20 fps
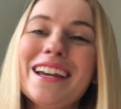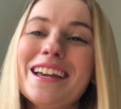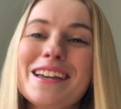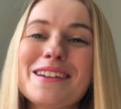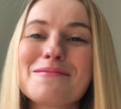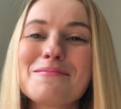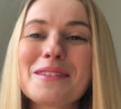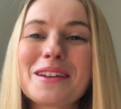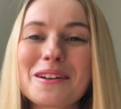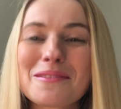
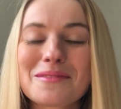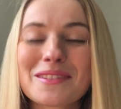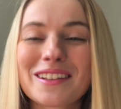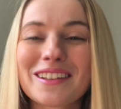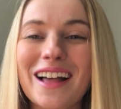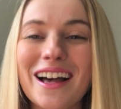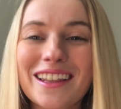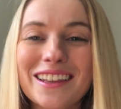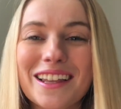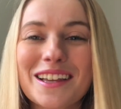It becomes a
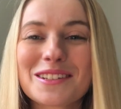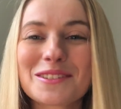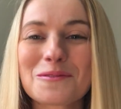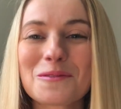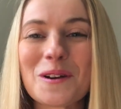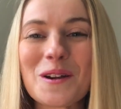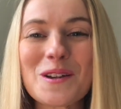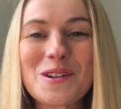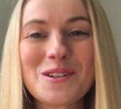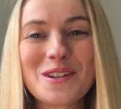lot less
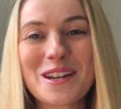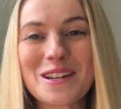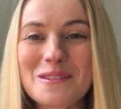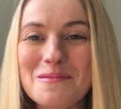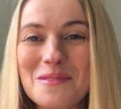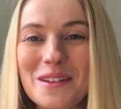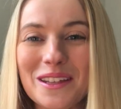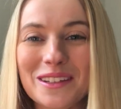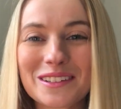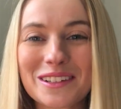work. You get to
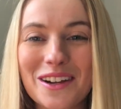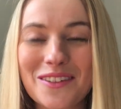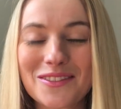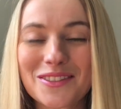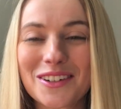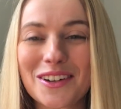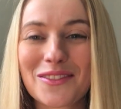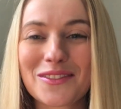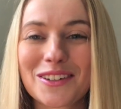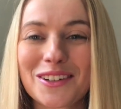be in the
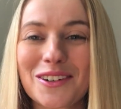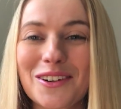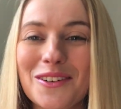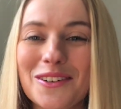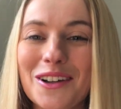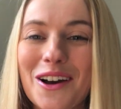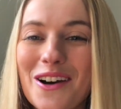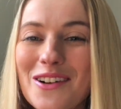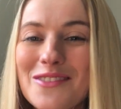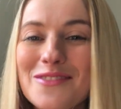comfort of your
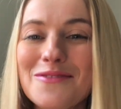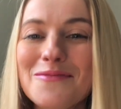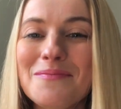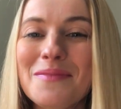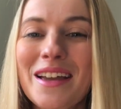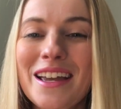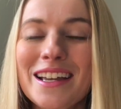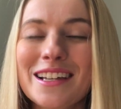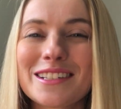own home.